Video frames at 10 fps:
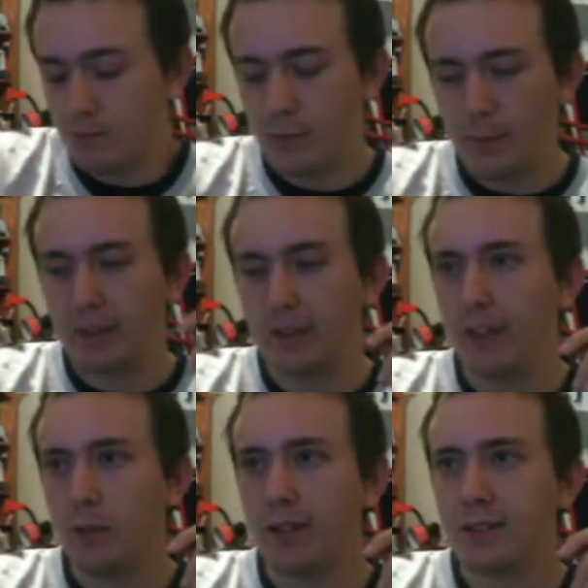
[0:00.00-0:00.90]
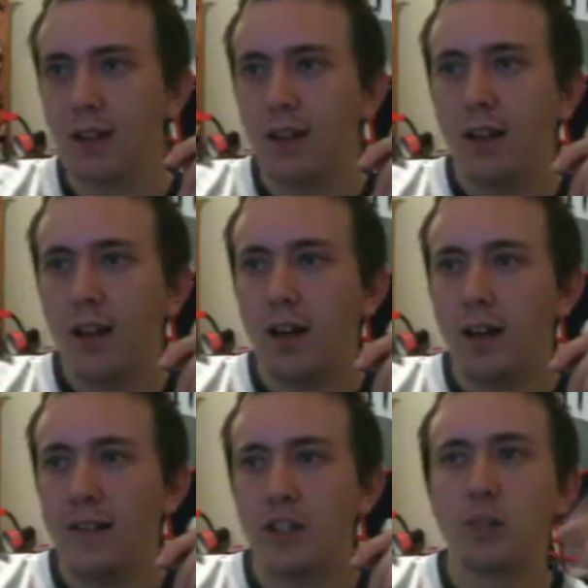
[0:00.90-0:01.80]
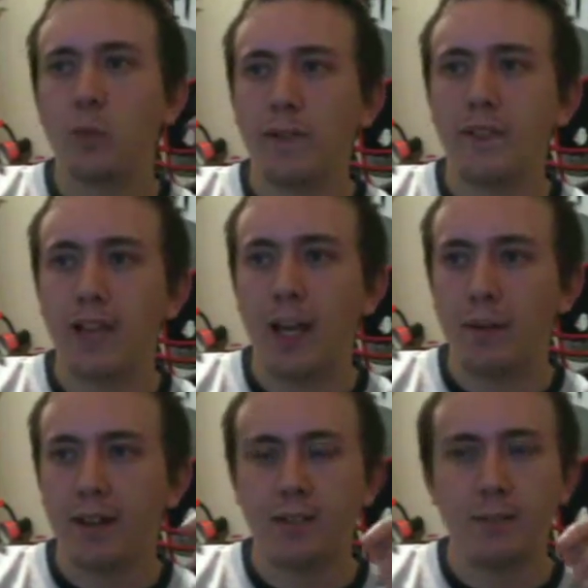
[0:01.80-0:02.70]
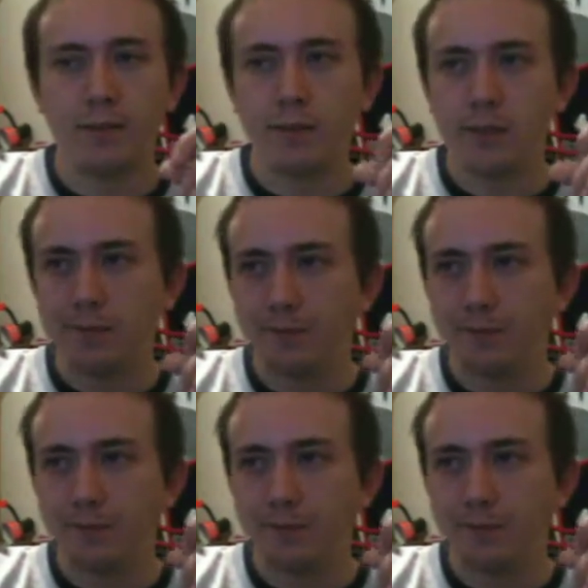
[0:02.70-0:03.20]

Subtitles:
I mean, anyways. They should win this game against Buffalo.